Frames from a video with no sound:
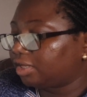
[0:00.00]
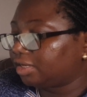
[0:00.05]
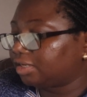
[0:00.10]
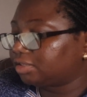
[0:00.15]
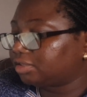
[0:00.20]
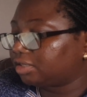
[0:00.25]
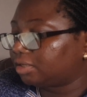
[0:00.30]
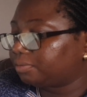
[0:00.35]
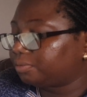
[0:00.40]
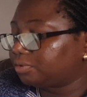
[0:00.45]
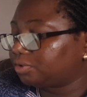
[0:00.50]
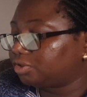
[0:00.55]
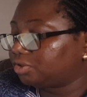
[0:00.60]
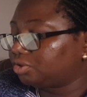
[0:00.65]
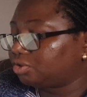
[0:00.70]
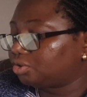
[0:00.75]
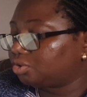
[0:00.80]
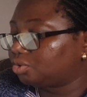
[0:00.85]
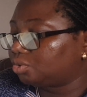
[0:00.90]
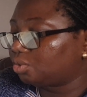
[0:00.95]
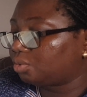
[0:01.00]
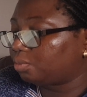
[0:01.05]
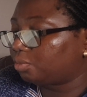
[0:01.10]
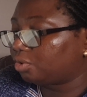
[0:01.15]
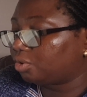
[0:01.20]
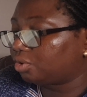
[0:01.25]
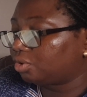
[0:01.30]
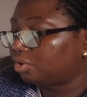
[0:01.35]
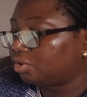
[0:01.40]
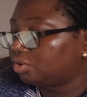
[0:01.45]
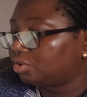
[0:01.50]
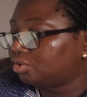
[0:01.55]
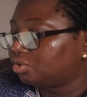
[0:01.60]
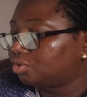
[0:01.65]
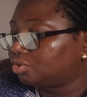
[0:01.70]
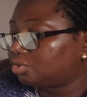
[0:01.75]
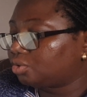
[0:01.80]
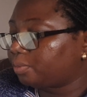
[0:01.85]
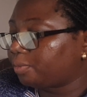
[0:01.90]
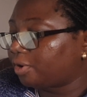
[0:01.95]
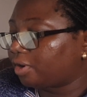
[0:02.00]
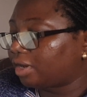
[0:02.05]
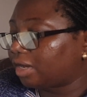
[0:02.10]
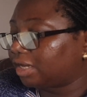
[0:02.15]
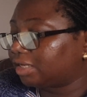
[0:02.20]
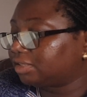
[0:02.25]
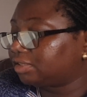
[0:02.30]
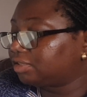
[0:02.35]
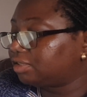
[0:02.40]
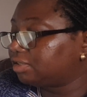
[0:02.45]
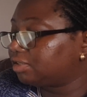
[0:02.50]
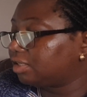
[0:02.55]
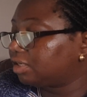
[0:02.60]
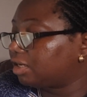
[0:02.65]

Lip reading: example is the stomach. Stomach acid is a